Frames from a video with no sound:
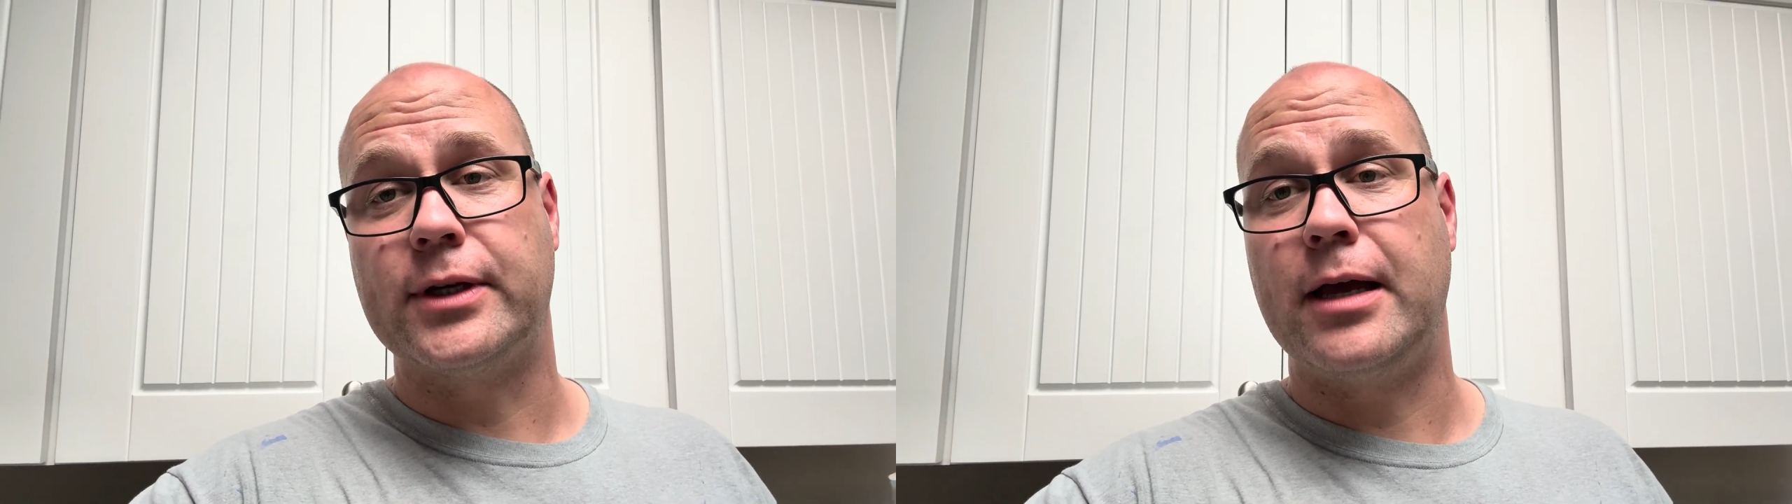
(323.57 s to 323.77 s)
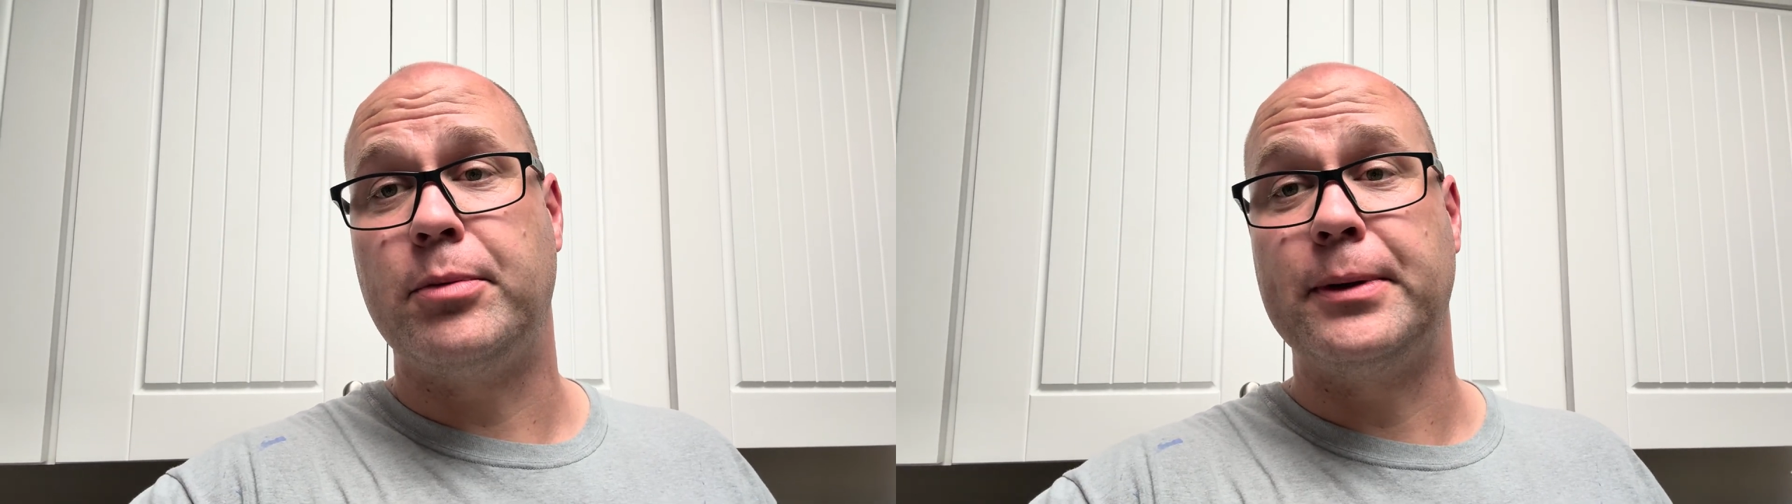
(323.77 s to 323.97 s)

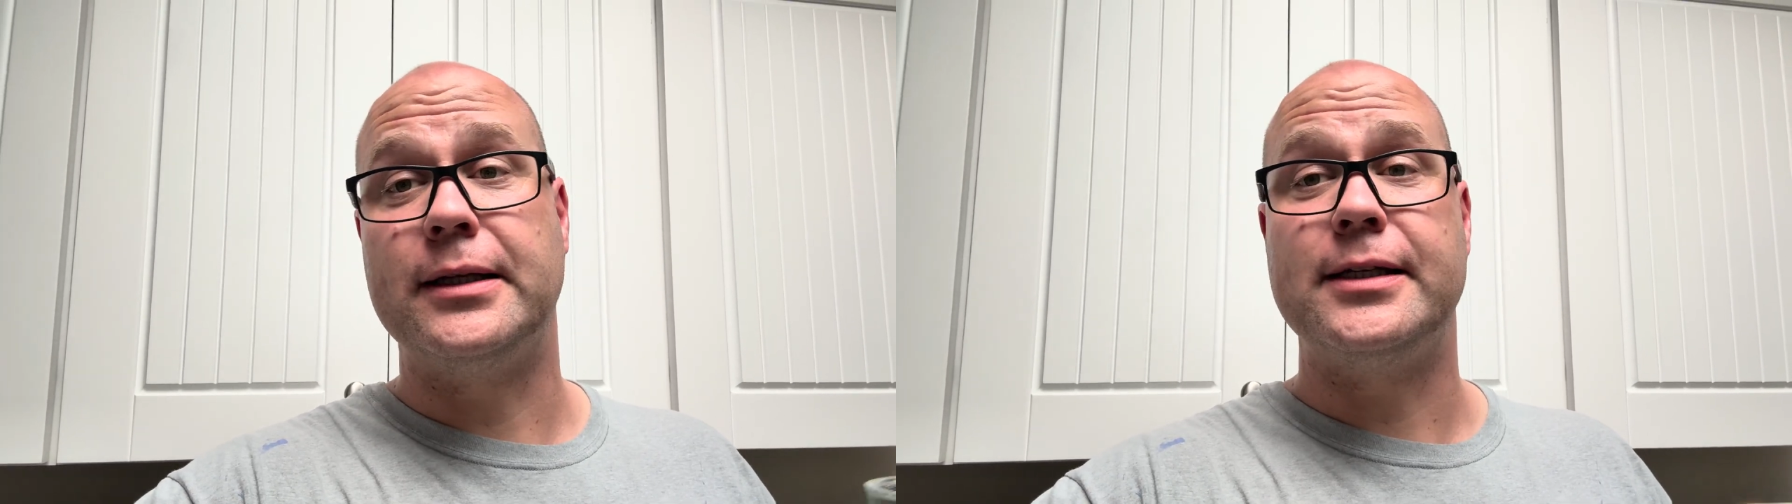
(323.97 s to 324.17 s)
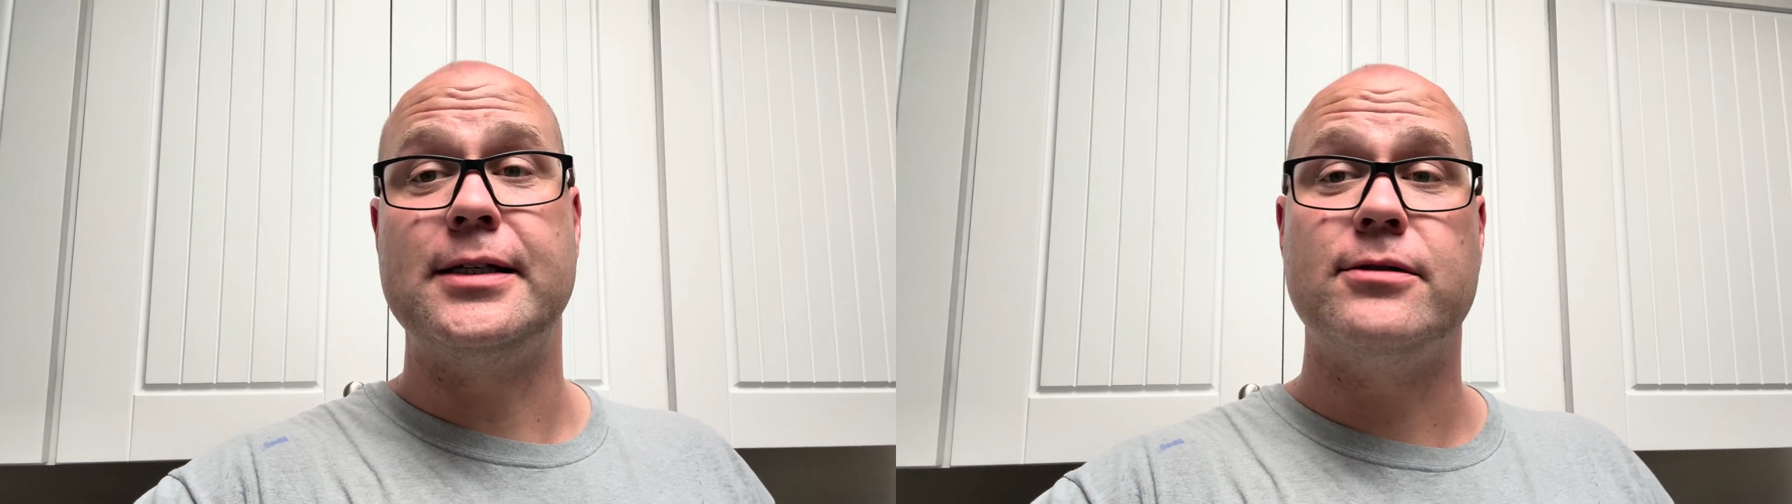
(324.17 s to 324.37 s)

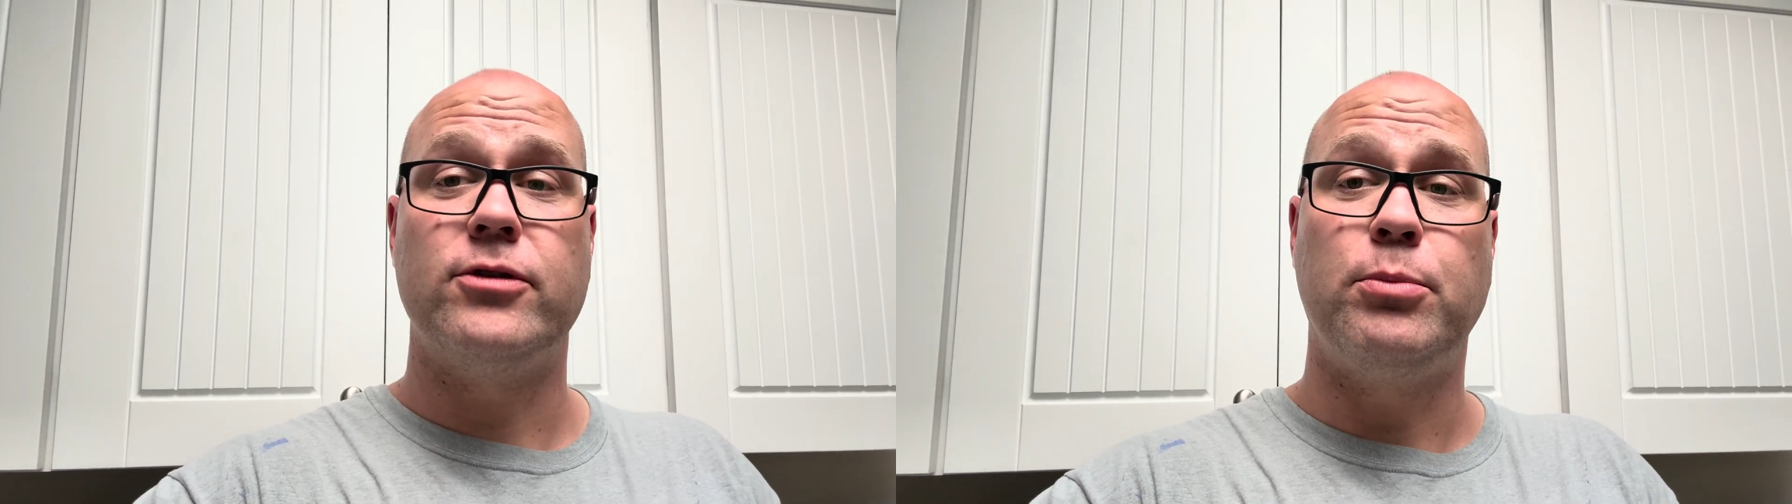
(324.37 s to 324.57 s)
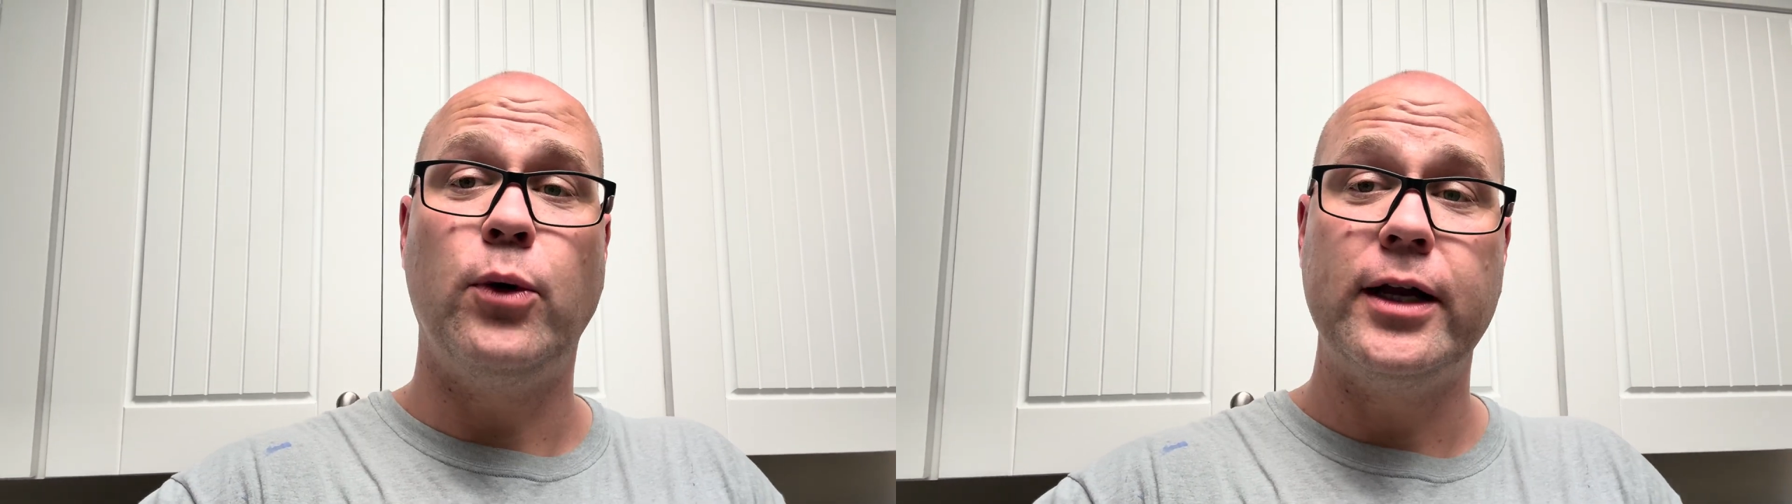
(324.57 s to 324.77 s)
capabilities of
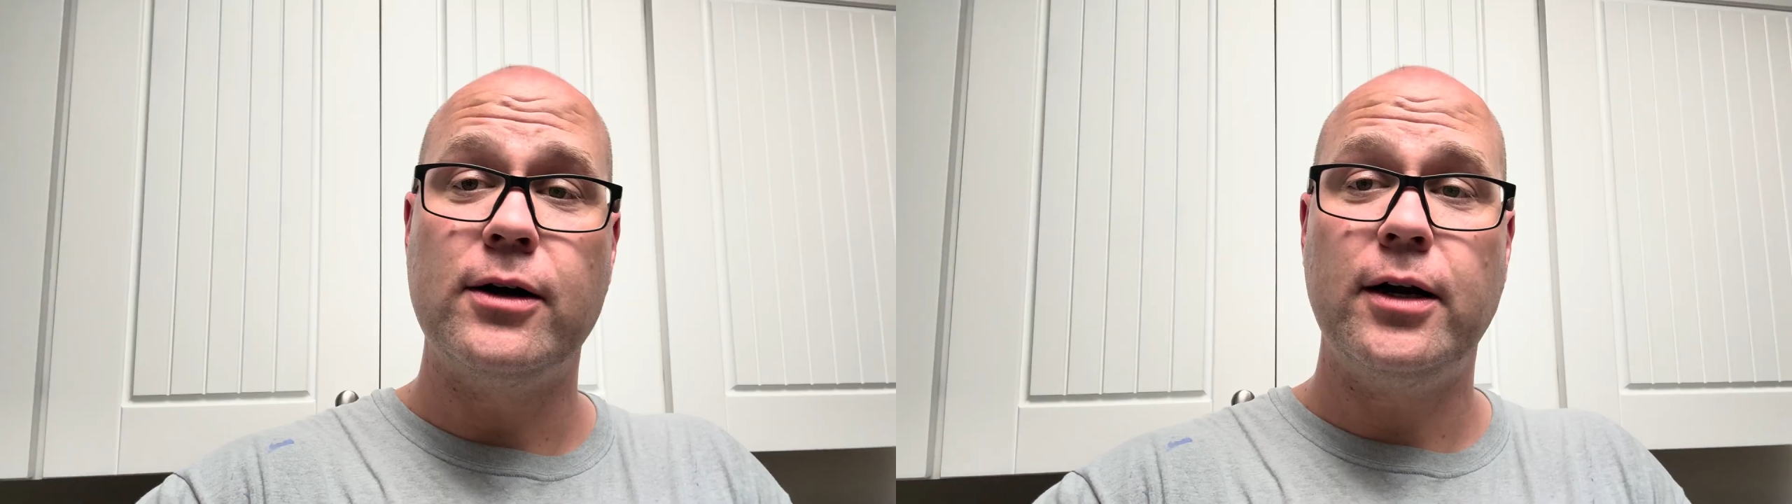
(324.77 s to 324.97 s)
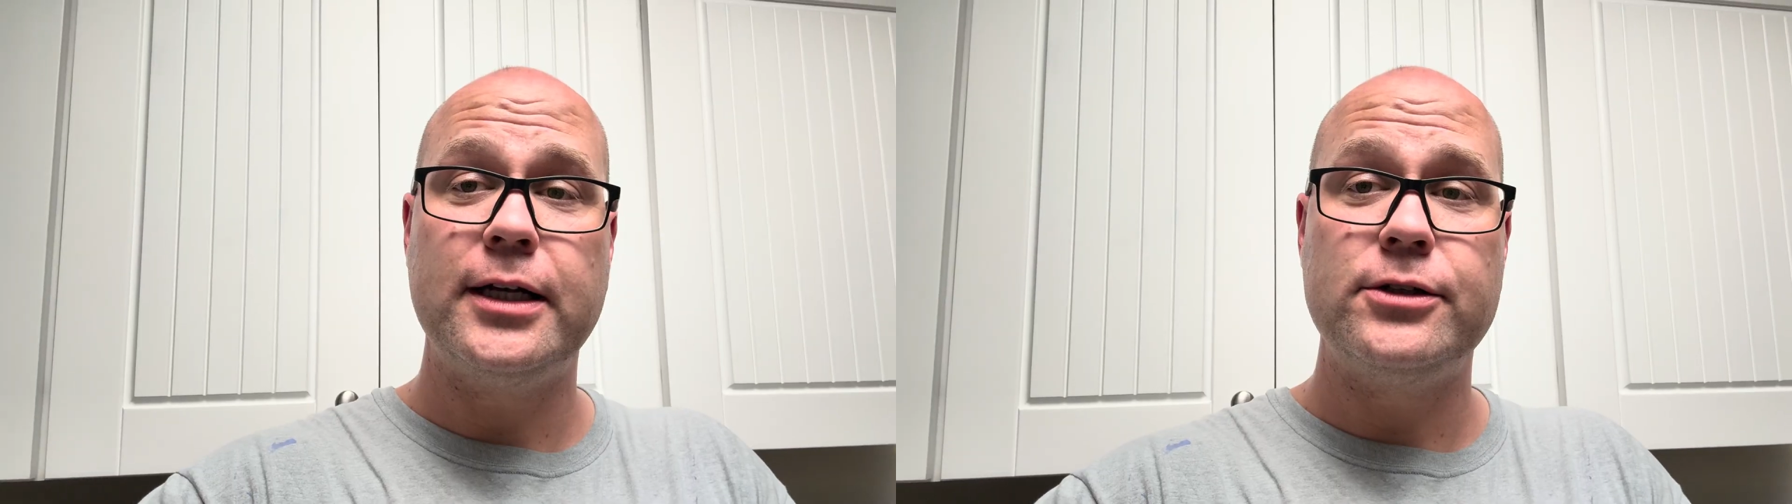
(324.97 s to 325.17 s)
the PointGuard